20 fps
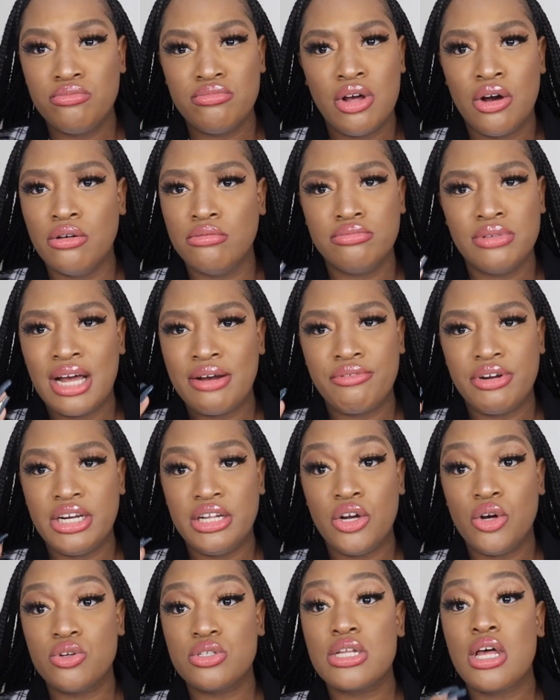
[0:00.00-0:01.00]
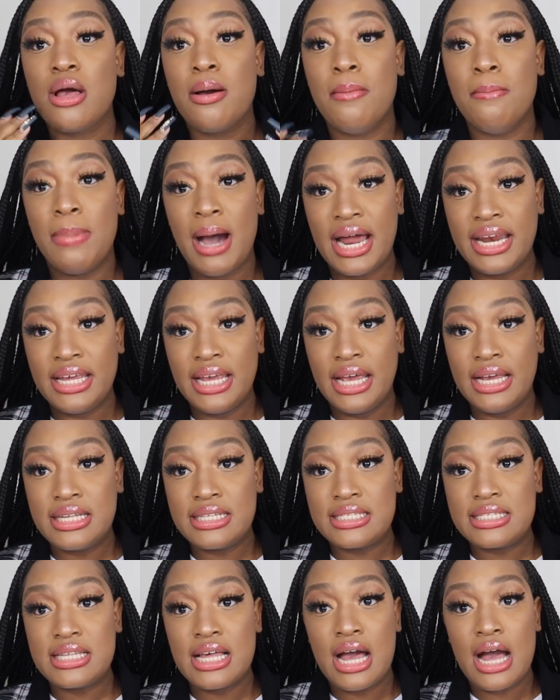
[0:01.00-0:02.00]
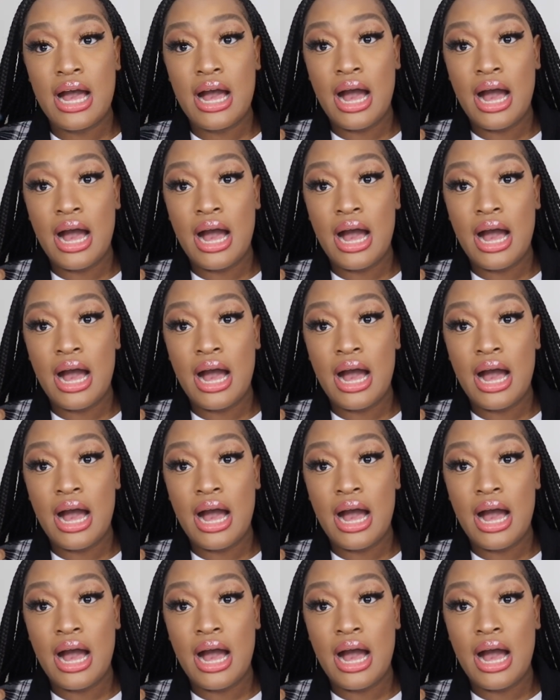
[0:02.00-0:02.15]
no, not runny nose, body aches,